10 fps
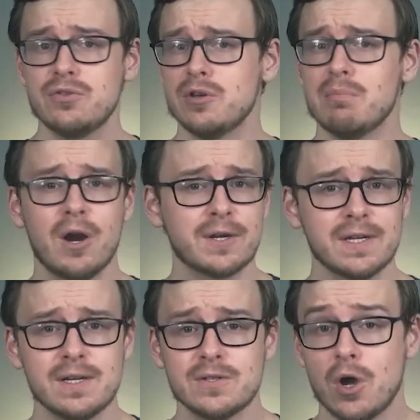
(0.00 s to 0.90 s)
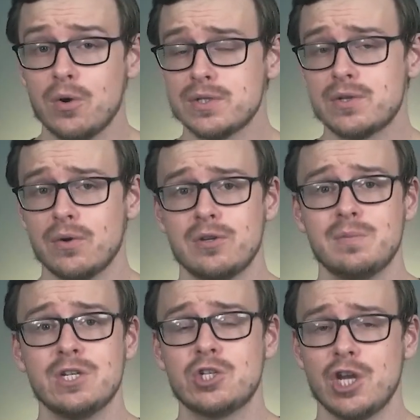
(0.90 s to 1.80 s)
The market is always going to
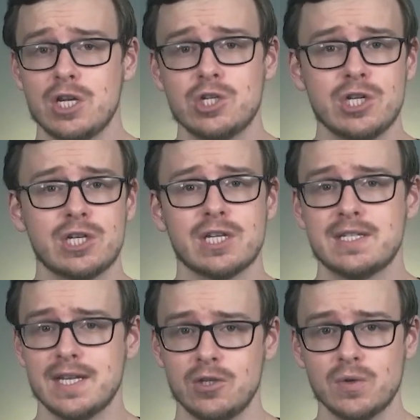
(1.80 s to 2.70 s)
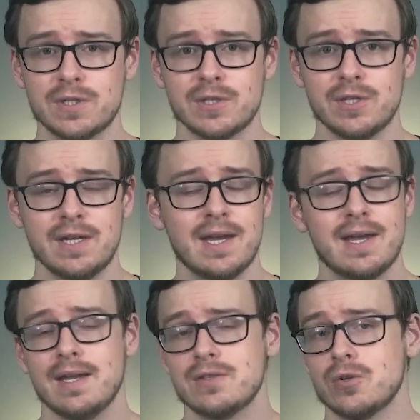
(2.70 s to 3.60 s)
be changing continuously,
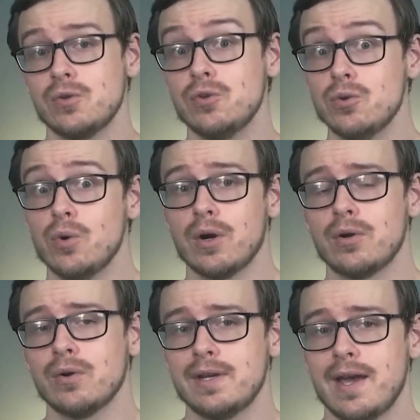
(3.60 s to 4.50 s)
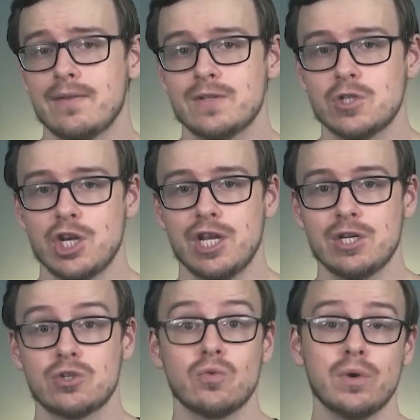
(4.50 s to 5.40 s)
and so you are going to have to
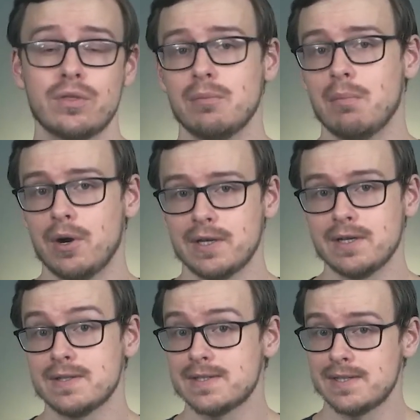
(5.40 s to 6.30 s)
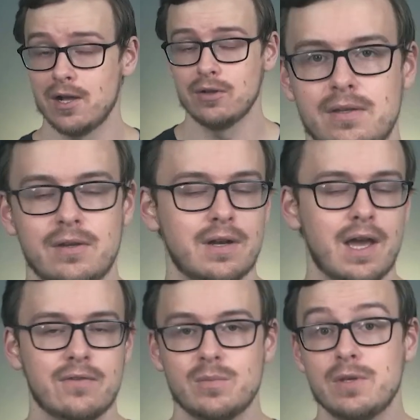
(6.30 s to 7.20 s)
change with the market itself. You're going to
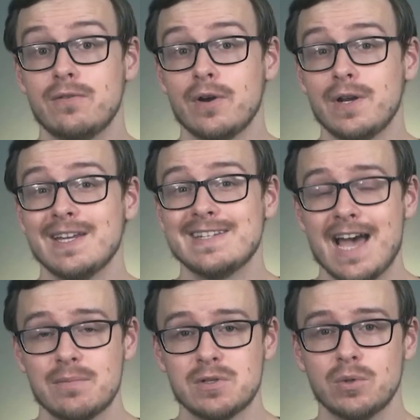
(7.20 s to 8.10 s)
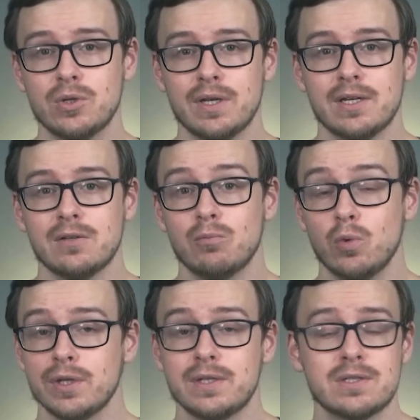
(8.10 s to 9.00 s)
have to be very adaptable and
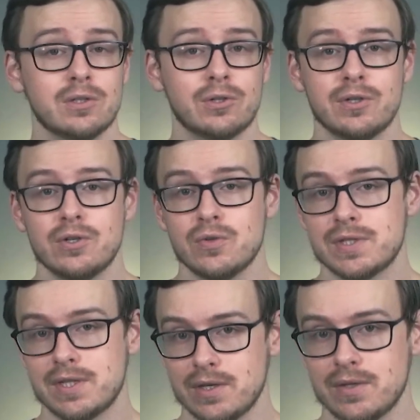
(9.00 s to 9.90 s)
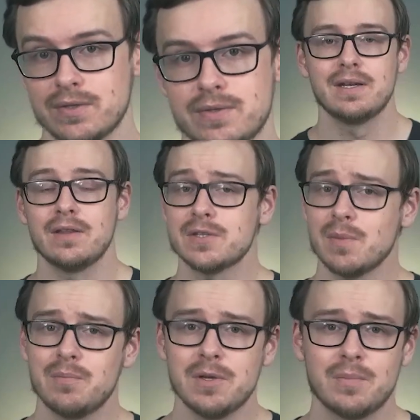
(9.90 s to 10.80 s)
willing to learn new skills. Now this
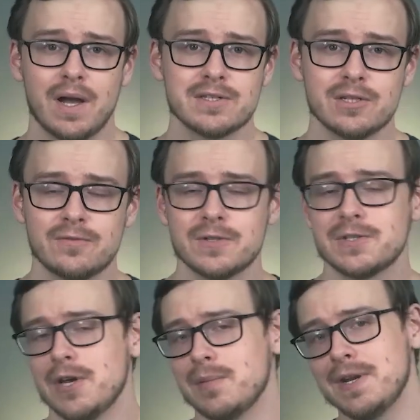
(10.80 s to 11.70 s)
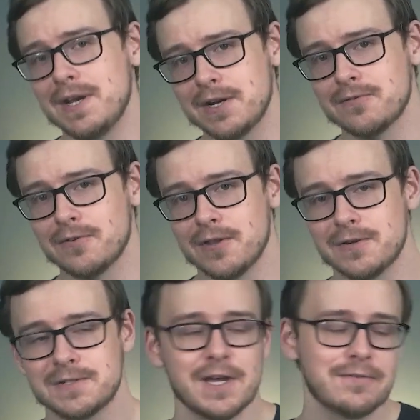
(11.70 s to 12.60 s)
might be positive for some and negative for
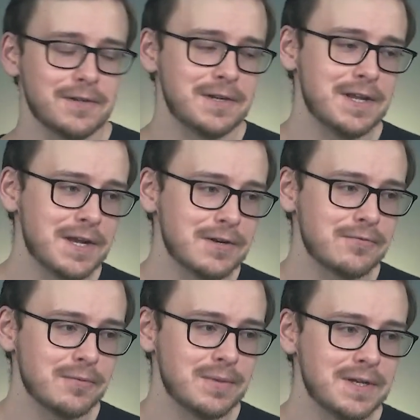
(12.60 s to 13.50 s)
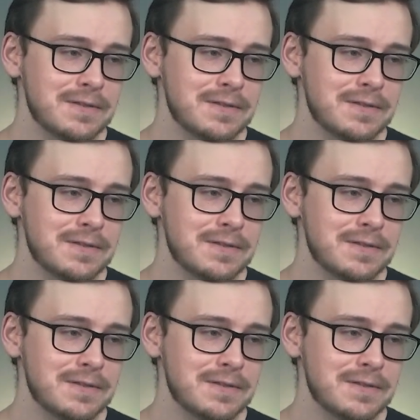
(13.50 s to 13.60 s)
others. Definitely a negative for me.